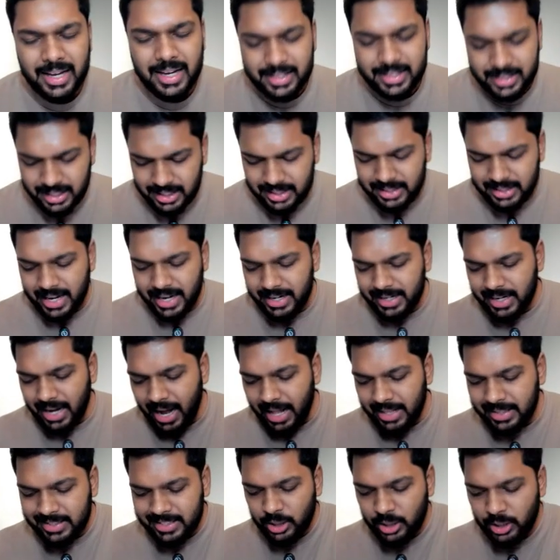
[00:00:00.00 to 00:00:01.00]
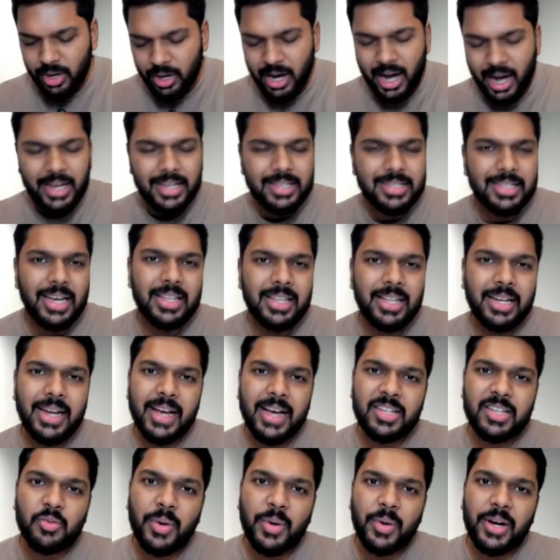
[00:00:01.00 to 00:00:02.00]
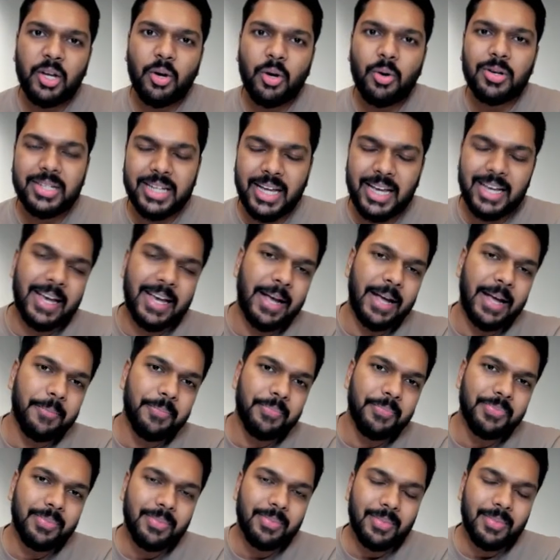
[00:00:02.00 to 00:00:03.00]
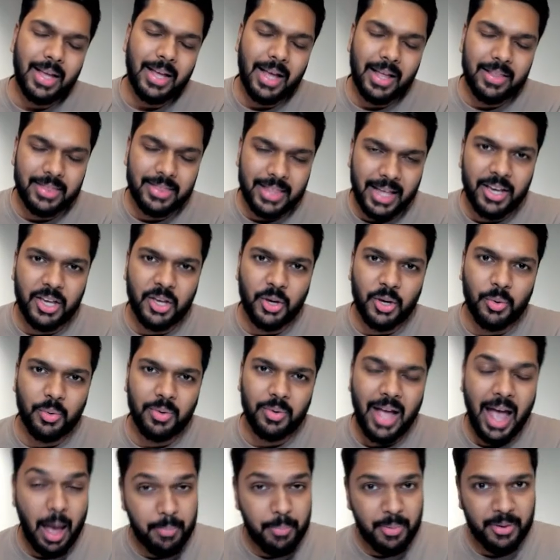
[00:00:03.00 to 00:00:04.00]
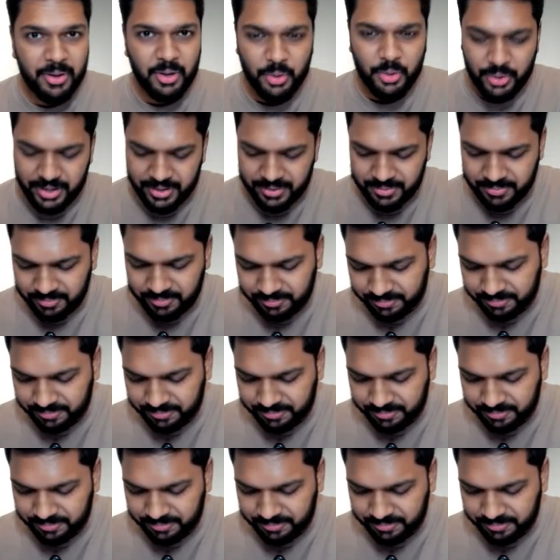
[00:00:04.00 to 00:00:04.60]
Till then, I'll see you guys in the next video. Take care and thank you. Happy New Year.